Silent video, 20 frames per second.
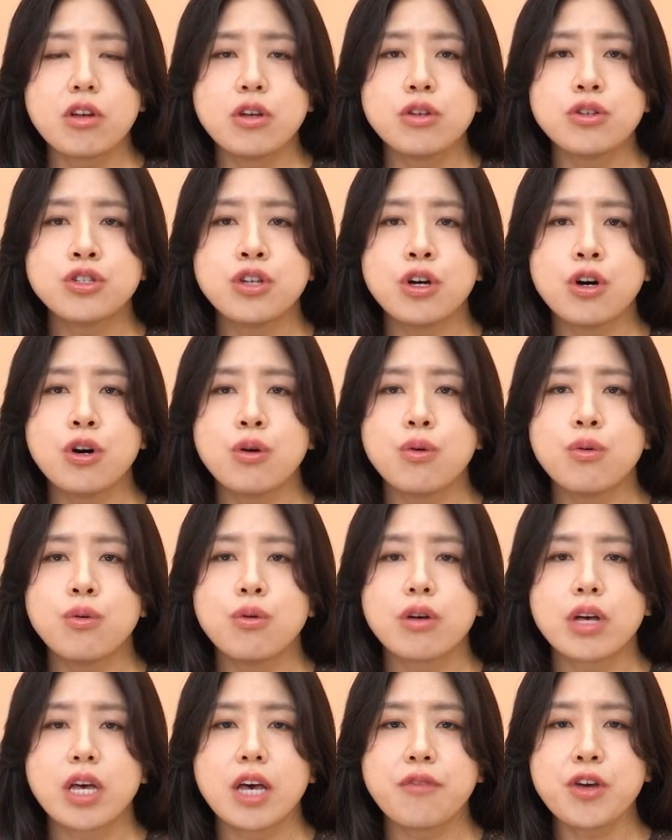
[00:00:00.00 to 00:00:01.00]
So
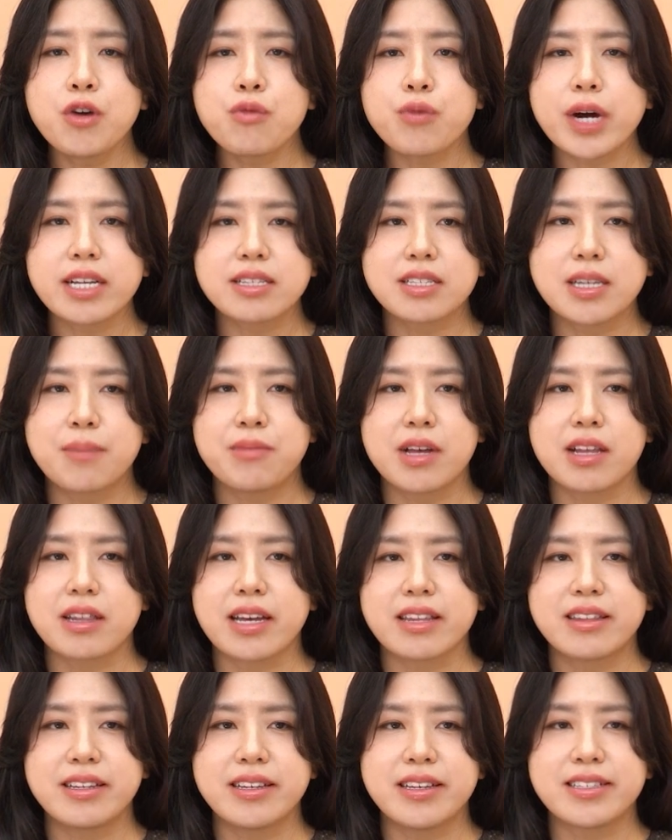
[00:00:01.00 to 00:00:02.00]
if you write something
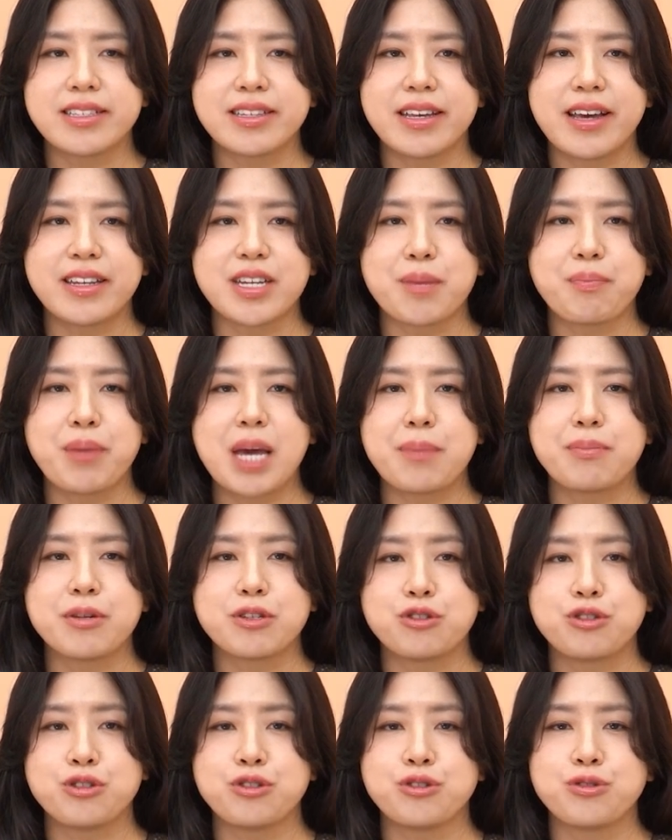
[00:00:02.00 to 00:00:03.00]
like this in a paper
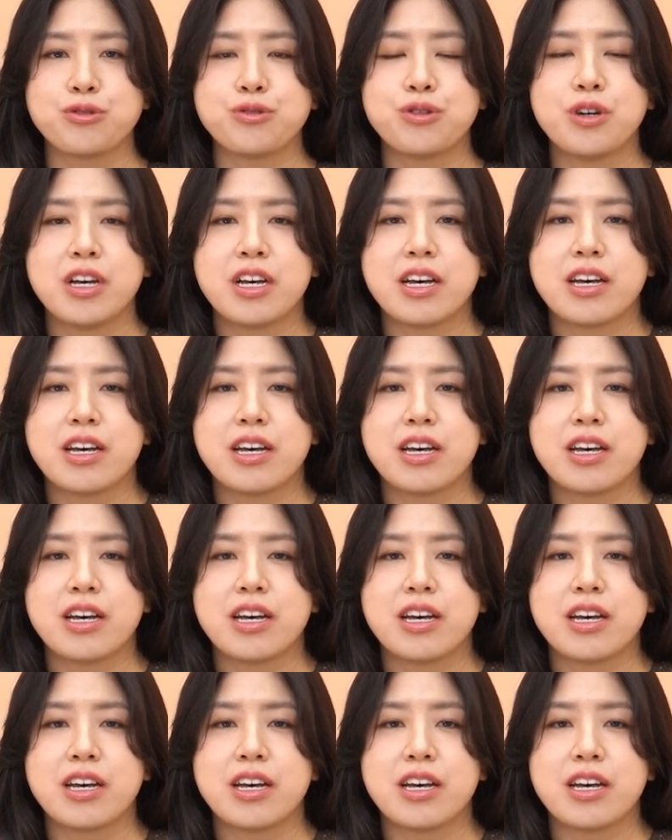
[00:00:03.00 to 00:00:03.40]
2